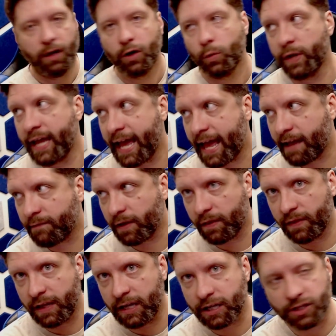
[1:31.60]
We have
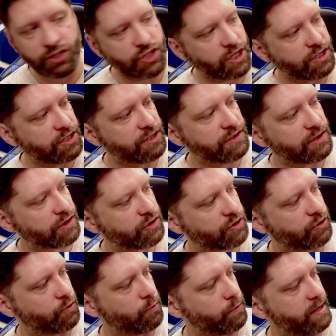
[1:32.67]
the judge's
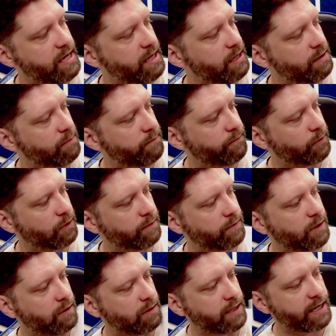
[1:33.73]
screen full of
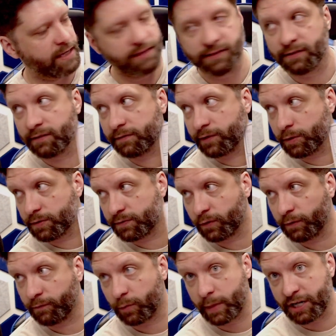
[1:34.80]
all kinds of useful
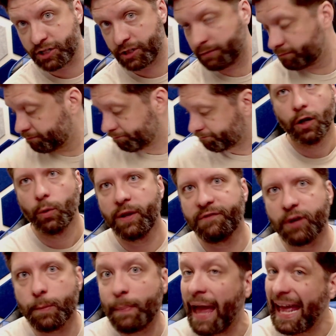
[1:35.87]
information. We have
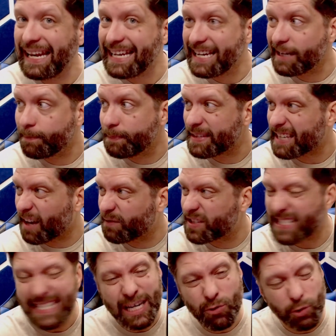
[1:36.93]
compendiums of
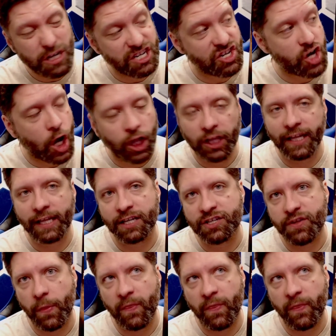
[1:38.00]
secret knowledge.